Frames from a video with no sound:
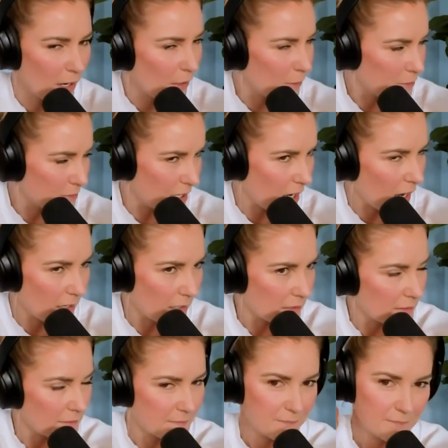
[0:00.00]

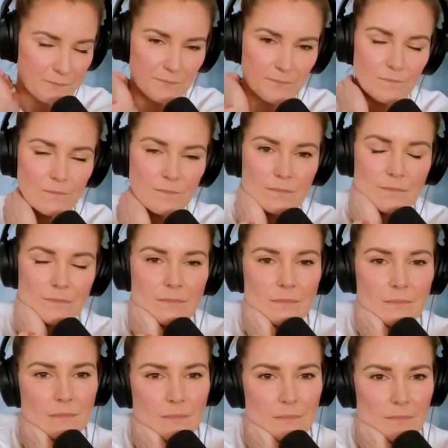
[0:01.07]

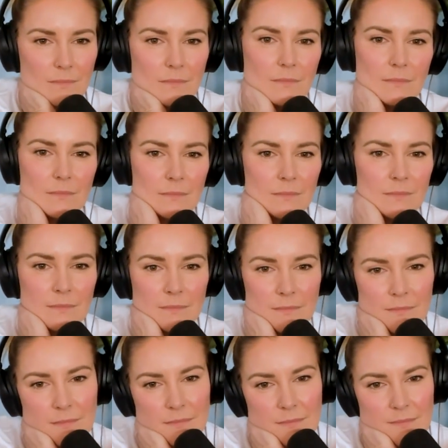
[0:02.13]

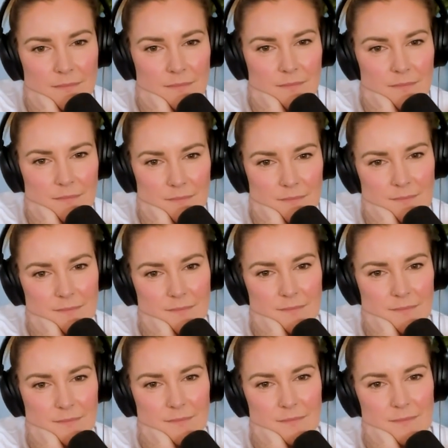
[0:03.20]

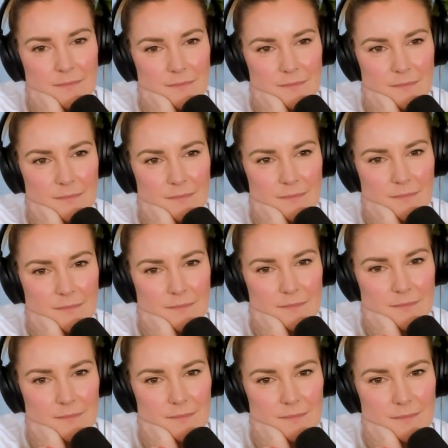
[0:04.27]

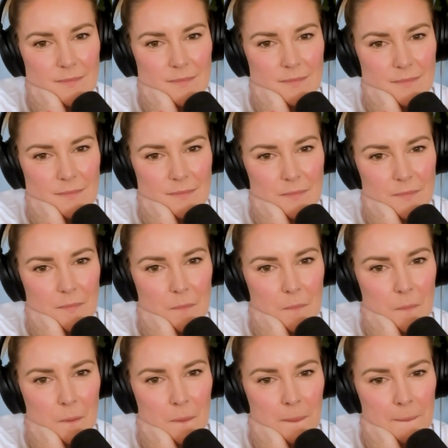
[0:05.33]

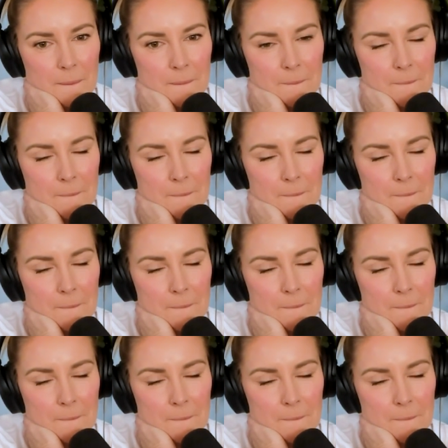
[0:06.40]
[no speech]